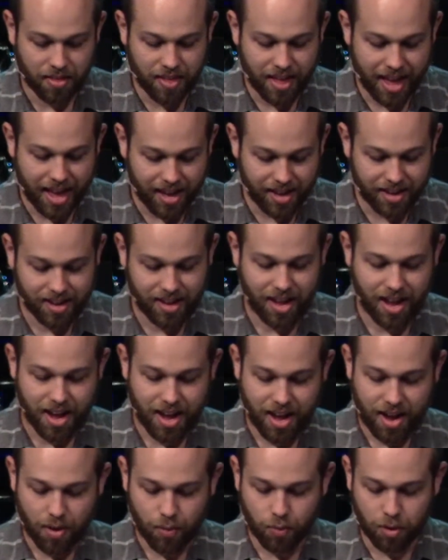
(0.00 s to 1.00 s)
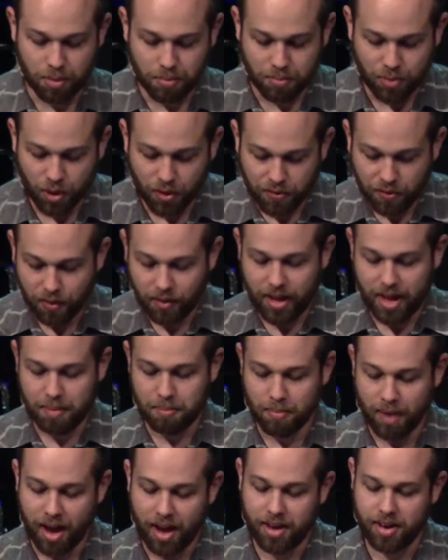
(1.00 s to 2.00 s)
Then removal
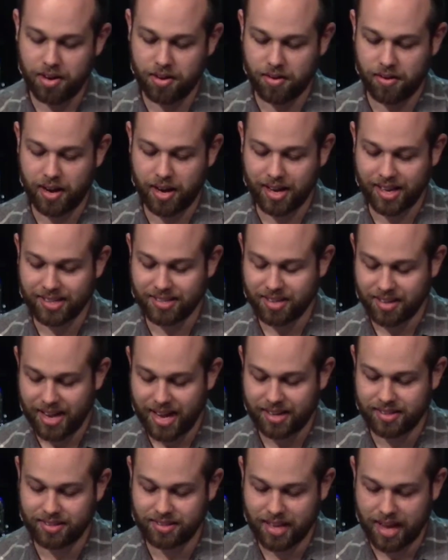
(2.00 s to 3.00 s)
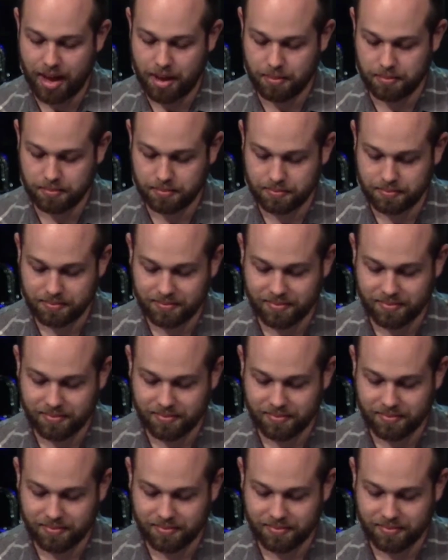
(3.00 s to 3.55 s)
and monitoring is the next step.